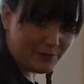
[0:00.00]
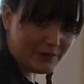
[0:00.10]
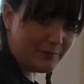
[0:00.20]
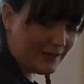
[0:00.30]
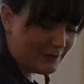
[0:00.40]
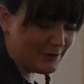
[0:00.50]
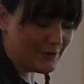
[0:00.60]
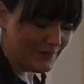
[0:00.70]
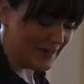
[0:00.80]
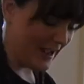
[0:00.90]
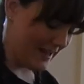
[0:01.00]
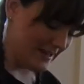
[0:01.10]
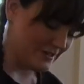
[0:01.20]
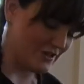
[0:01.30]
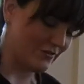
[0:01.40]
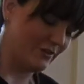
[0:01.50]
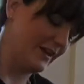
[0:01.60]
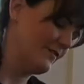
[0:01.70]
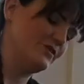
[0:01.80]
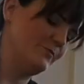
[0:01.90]
with me, you know that I
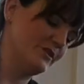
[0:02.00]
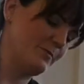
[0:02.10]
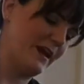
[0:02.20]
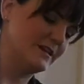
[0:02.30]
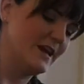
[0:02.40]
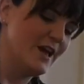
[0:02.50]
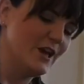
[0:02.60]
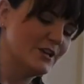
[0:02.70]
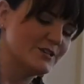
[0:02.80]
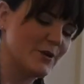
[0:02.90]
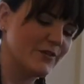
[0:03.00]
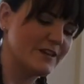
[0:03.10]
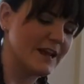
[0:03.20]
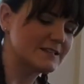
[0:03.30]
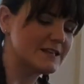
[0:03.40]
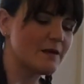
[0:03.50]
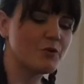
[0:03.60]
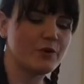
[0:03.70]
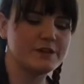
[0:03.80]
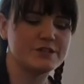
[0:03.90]
generally give too much paint. So the next thing
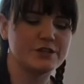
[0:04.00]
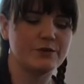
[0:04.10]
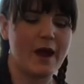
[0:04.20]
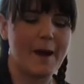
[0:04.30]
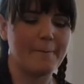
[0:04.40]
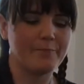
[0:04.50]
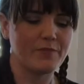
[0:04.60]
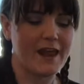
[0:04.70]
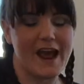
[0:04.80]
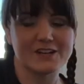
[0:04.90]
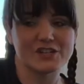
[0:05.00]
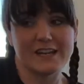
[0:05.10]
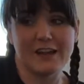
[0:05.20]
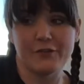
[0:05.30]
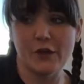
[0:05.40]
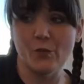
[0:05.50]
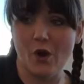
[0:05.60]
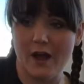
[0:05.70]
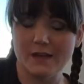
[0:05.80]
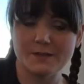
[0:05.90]
I'm going to do, and actually if you
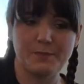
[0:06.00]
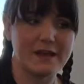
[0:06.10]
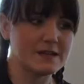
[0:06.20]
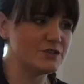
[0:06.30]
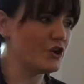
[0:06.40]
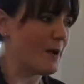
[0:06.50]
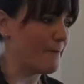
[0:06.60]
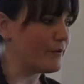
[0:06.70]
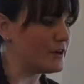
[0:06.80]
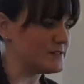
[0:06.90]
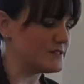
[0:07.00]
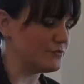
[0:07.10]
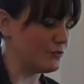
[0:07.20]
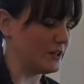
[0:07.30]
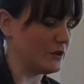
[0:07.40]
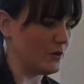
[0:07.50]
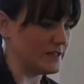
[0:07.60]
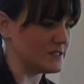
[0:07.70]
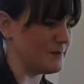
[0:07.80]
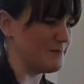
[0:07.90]
want, because your umber isn't really going
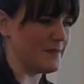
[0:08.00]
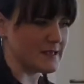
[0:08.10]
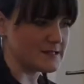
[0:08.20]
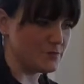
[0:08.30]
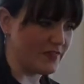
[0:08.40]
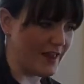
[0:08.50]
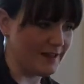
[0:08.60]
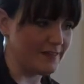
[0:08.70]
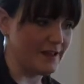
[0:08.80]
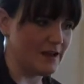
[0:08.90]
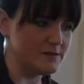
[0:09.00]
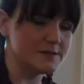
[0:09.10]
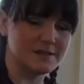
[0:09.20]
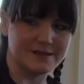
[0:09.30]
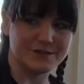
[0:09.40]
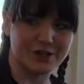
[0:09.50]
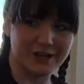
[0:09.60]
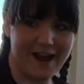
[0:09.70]
to be mixed with anything else unless you're gonna